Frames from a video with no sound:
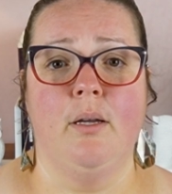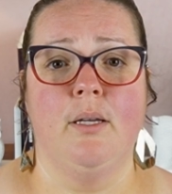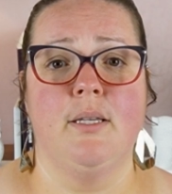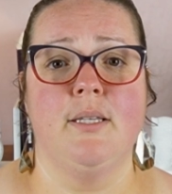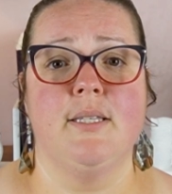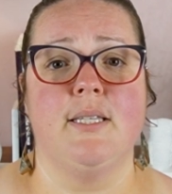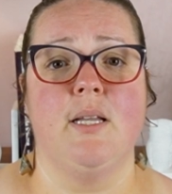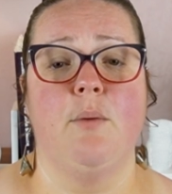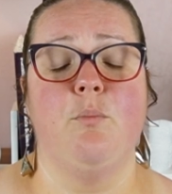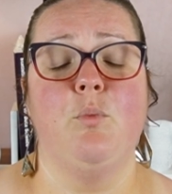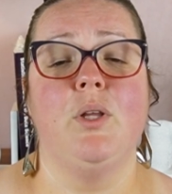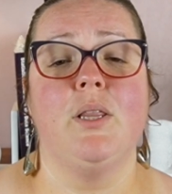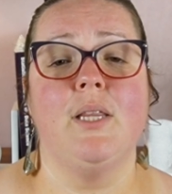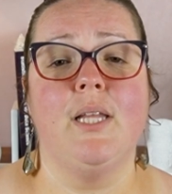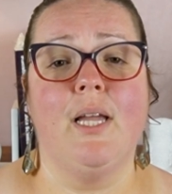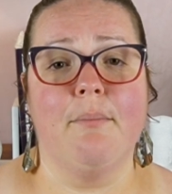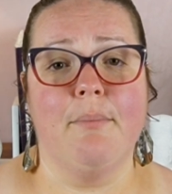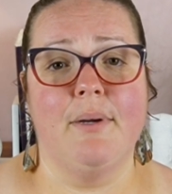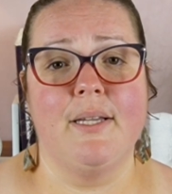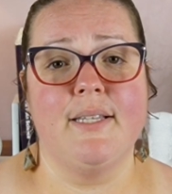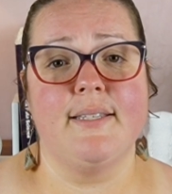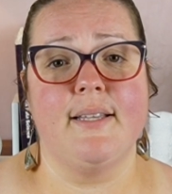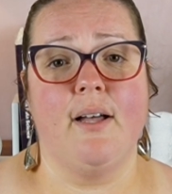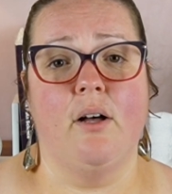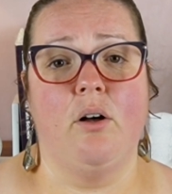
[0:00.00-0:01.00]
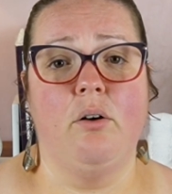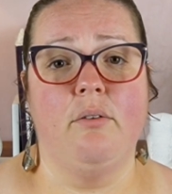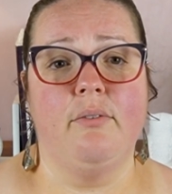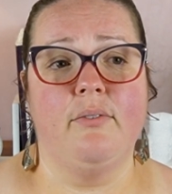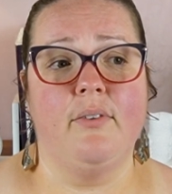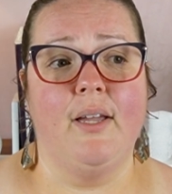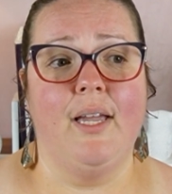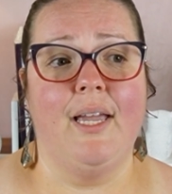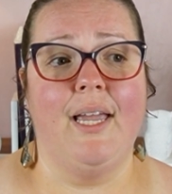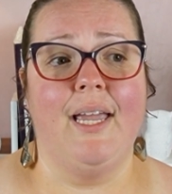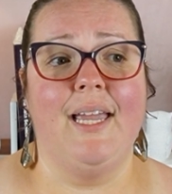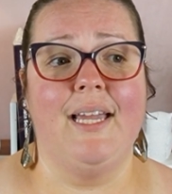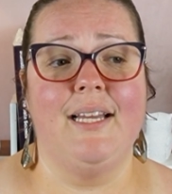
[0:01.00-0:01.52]
Someone like myself,
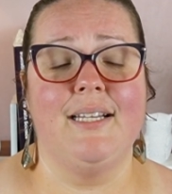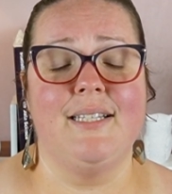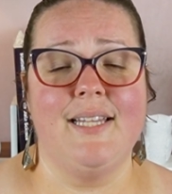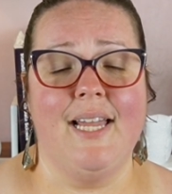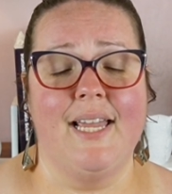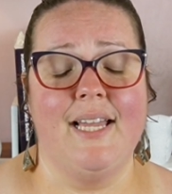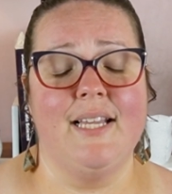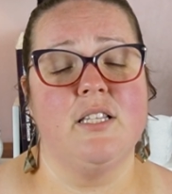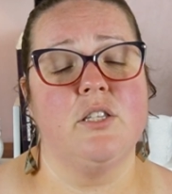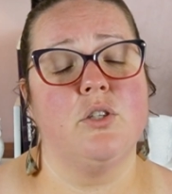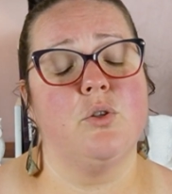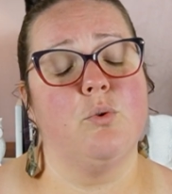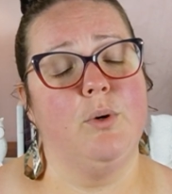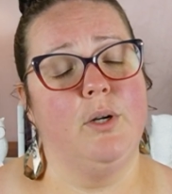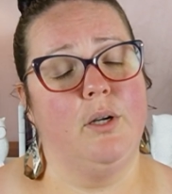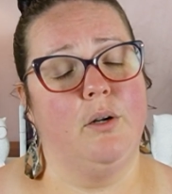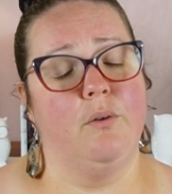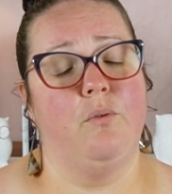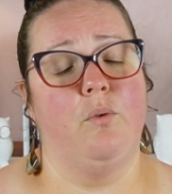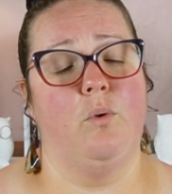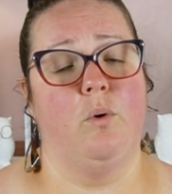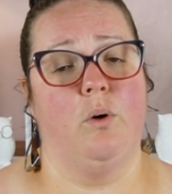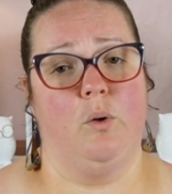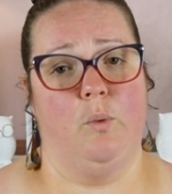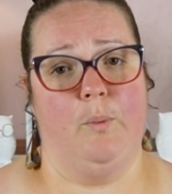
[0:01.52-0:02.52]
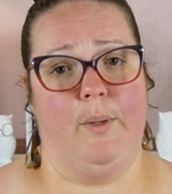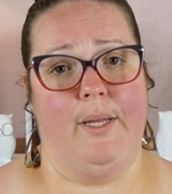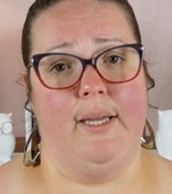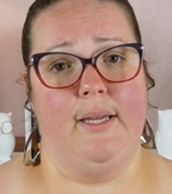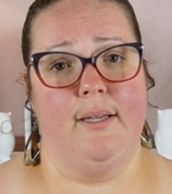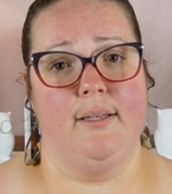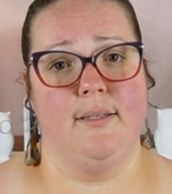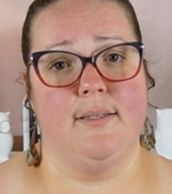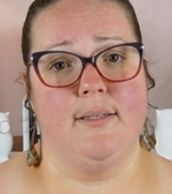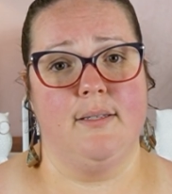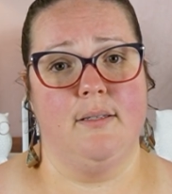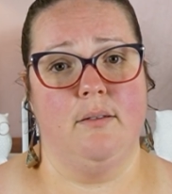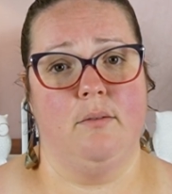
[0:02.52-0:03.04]
it takes three to four
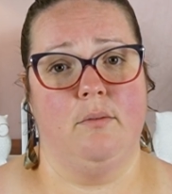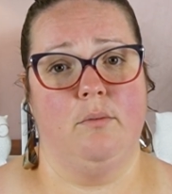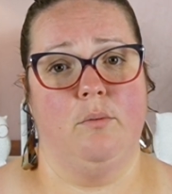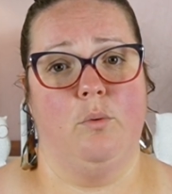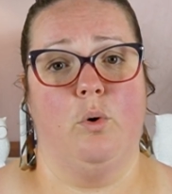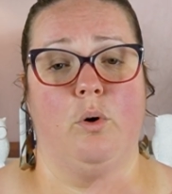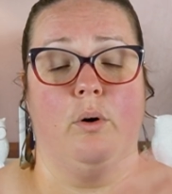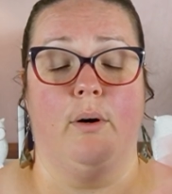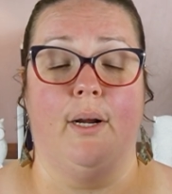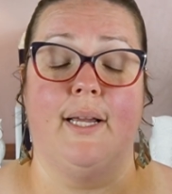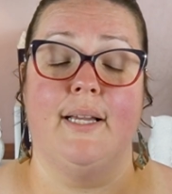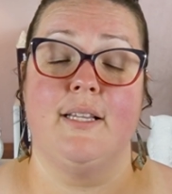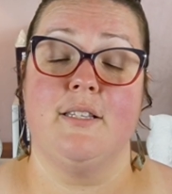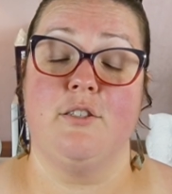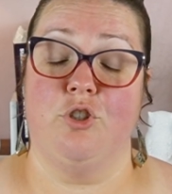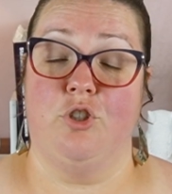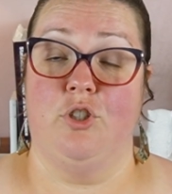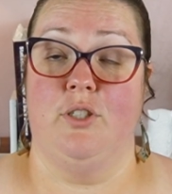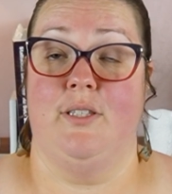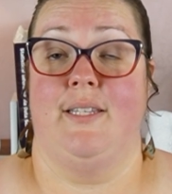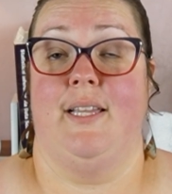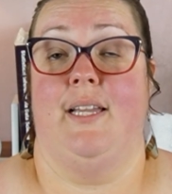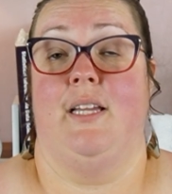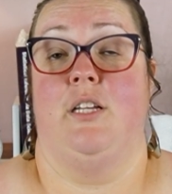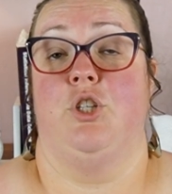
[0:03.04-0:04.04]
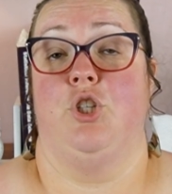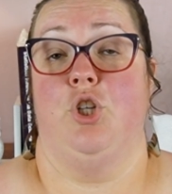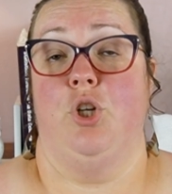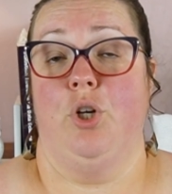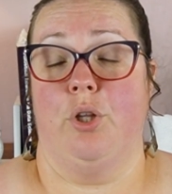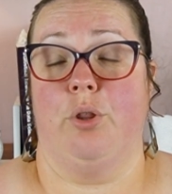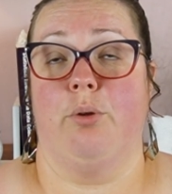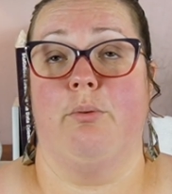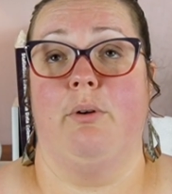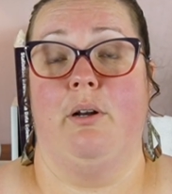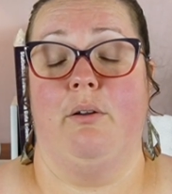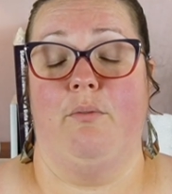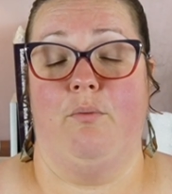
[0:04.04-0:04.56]
weeks or I guess I should say it took
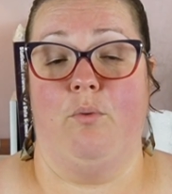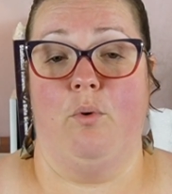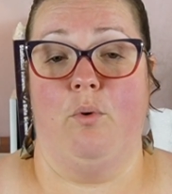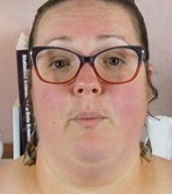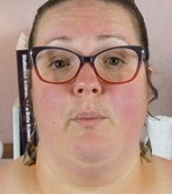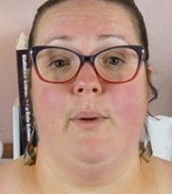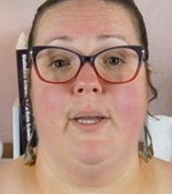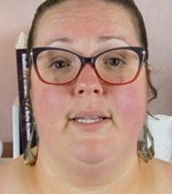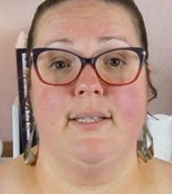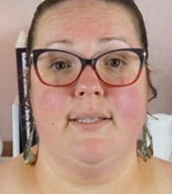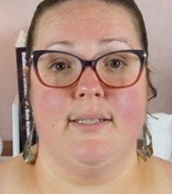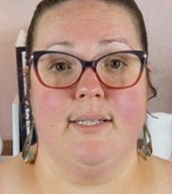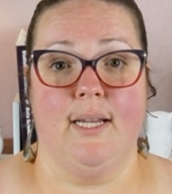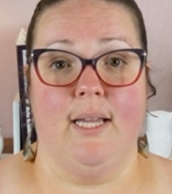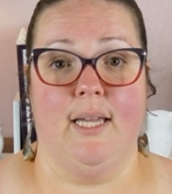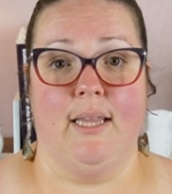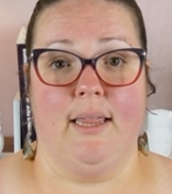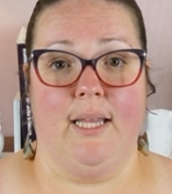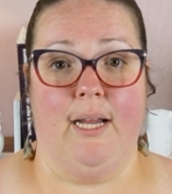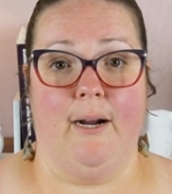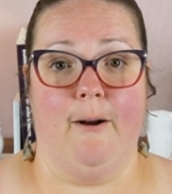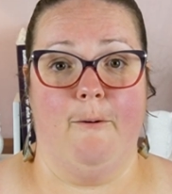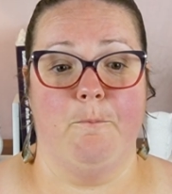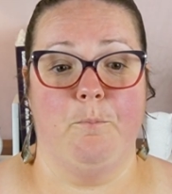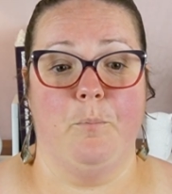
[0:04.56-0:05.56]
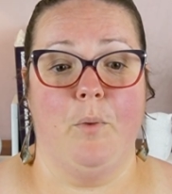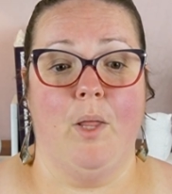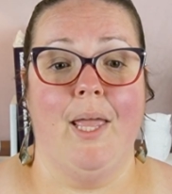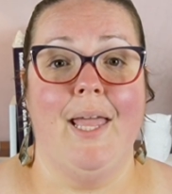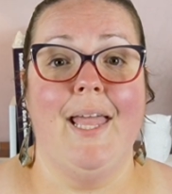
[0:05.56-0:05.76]
three to weeks to get there.